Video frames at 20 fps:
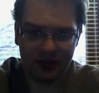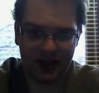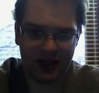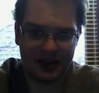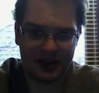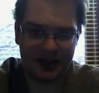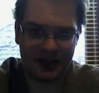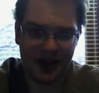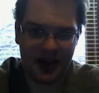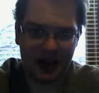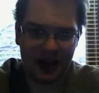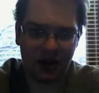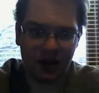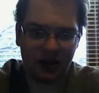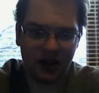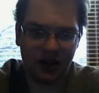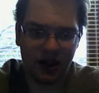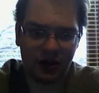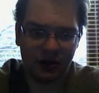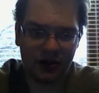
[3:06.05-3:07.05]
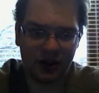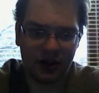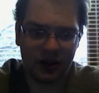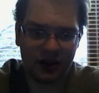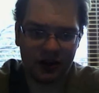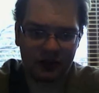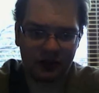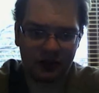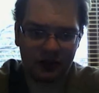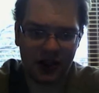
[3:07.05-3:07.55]
as an add-on later
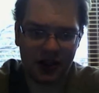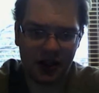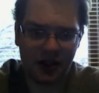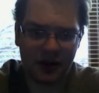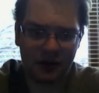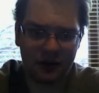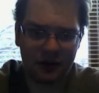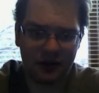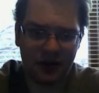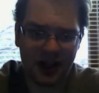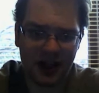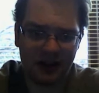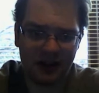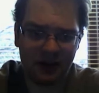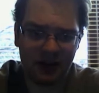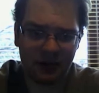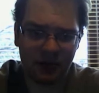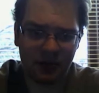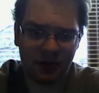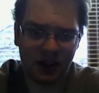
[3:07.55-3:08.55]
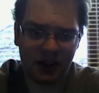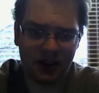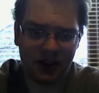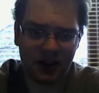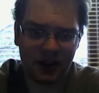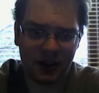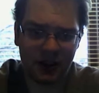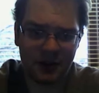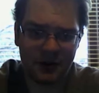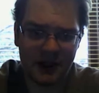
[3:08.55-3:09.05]
on, and then they would have a built-in
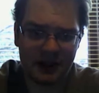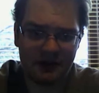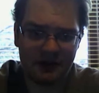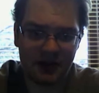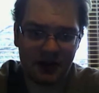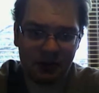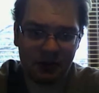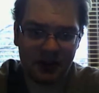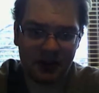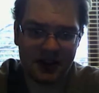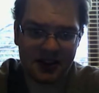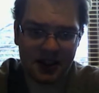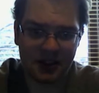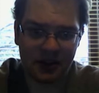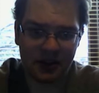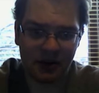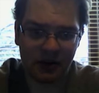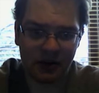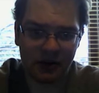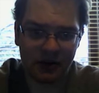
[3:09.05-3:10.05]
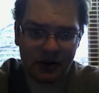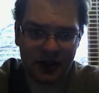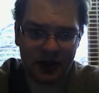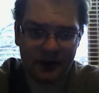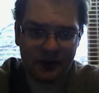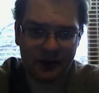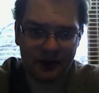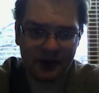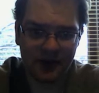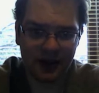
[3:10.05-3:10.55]
hard drive for the PlayStation
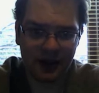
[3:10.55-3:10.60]
three,